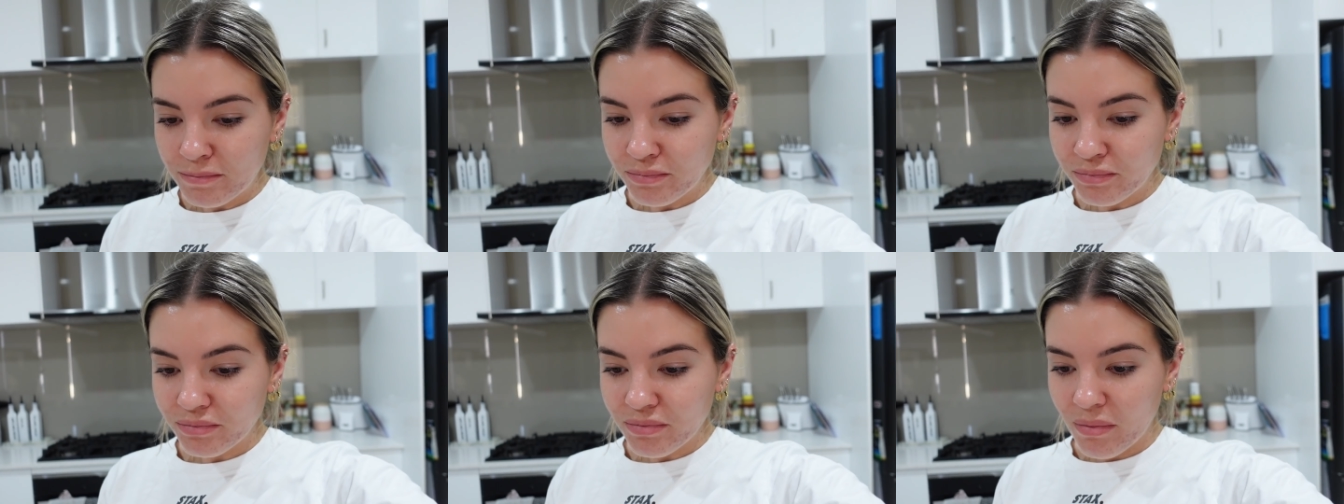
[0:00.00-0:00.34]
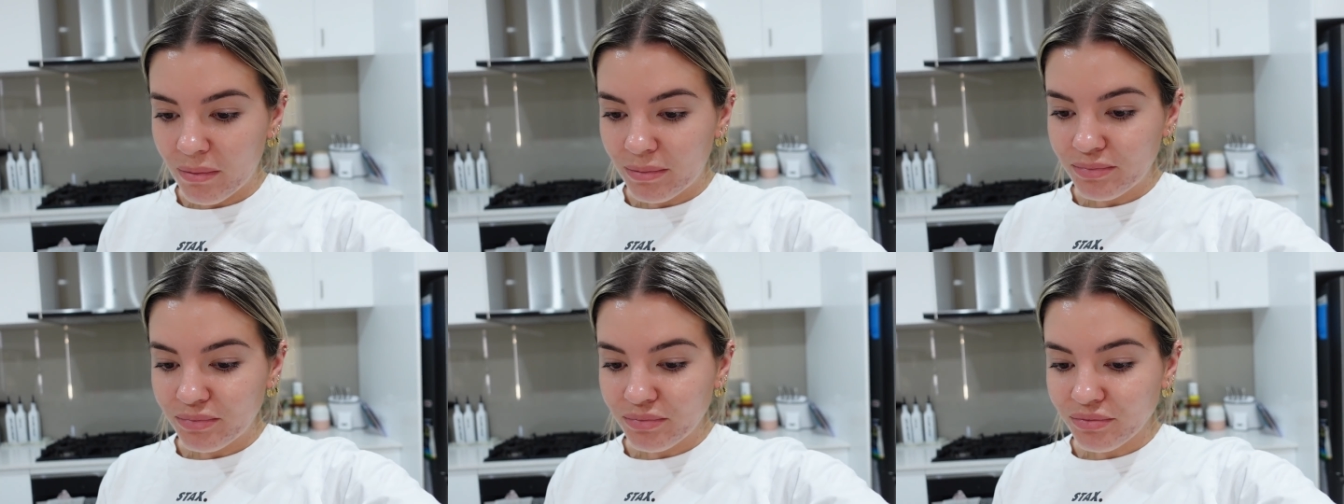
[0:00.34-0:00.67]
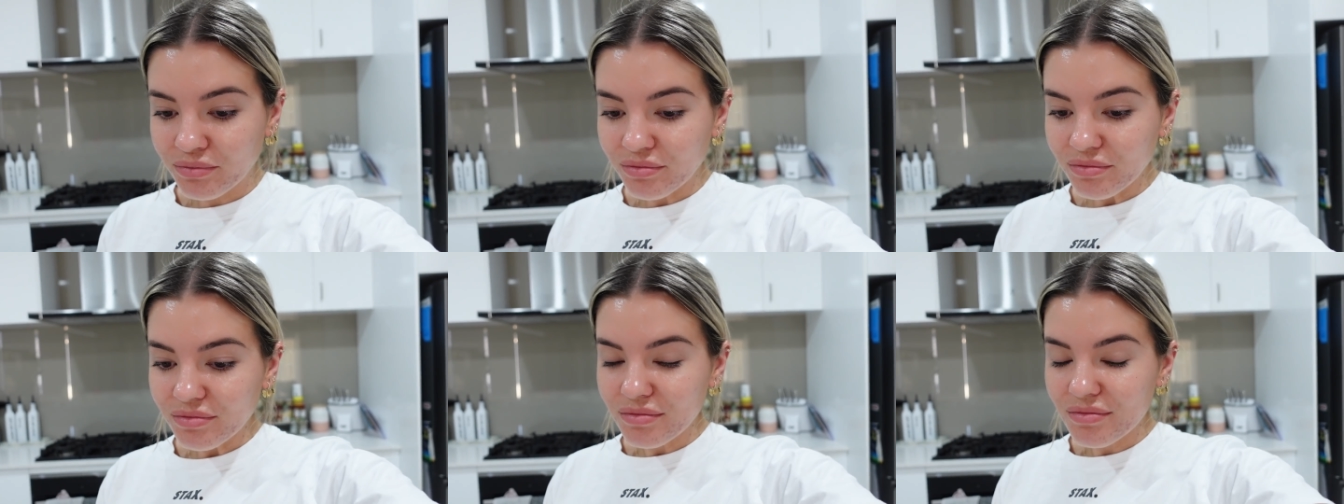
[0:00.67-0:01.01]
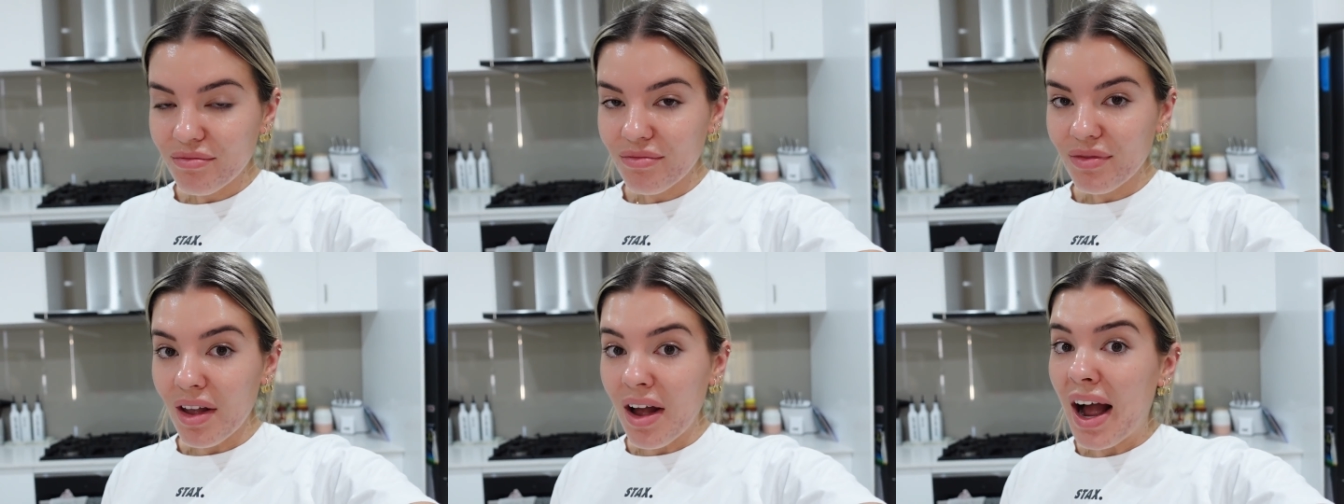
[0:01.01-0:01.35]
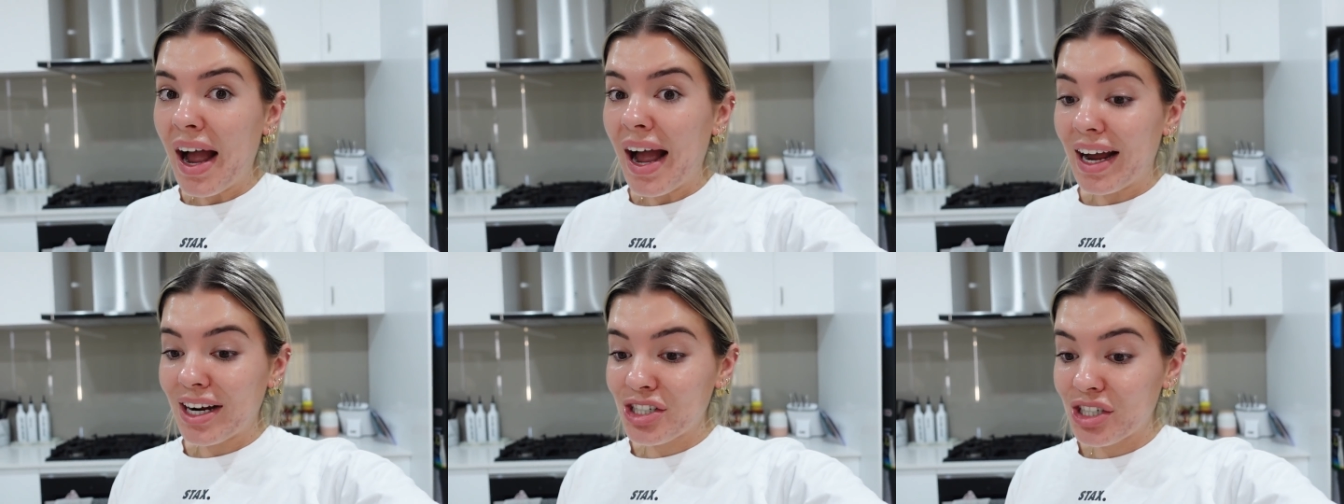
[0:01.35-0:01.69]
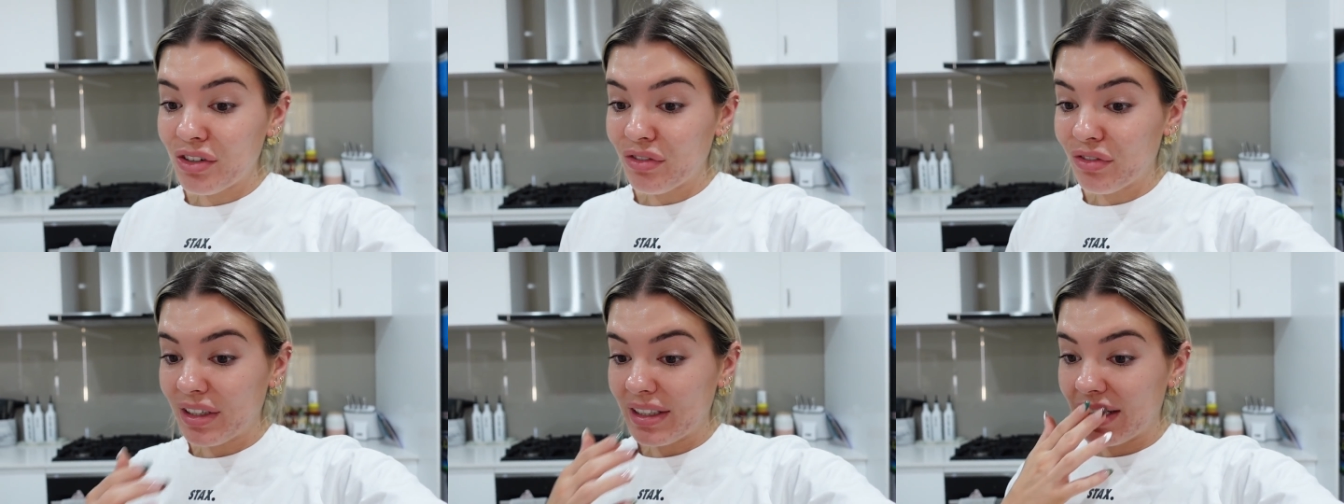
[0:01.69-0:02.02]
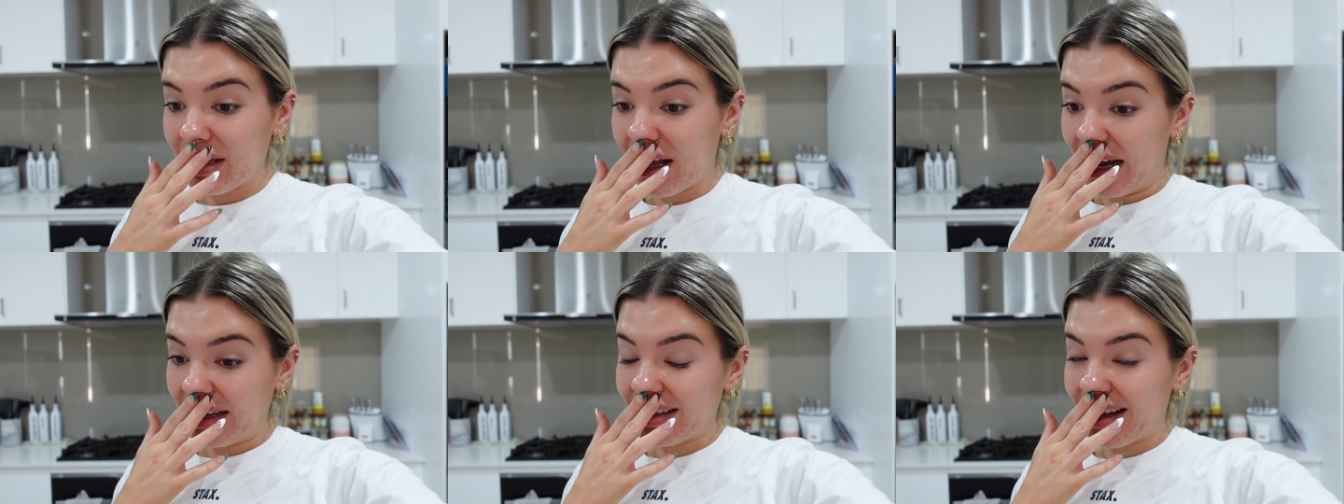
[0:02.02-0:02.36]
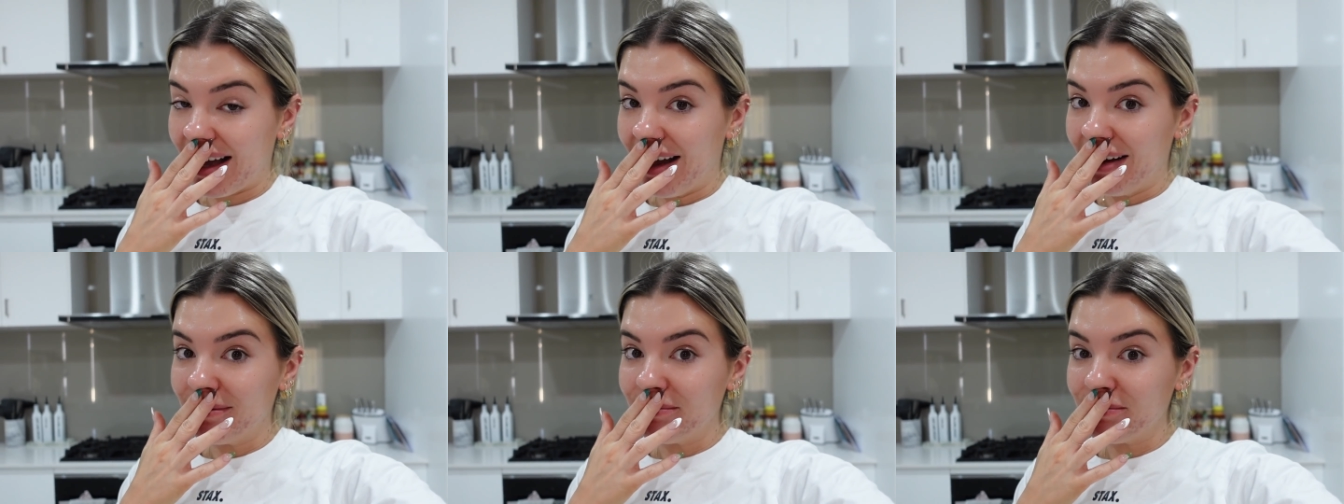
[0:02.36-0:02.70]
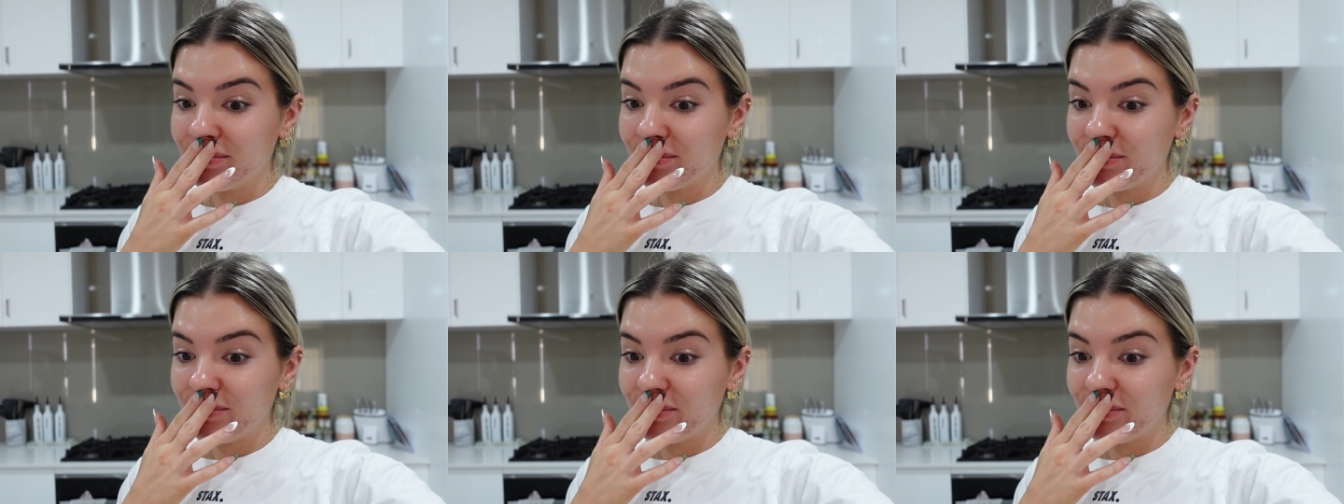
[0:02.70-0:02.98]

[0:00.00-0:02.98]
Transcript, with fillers: I actually really like that.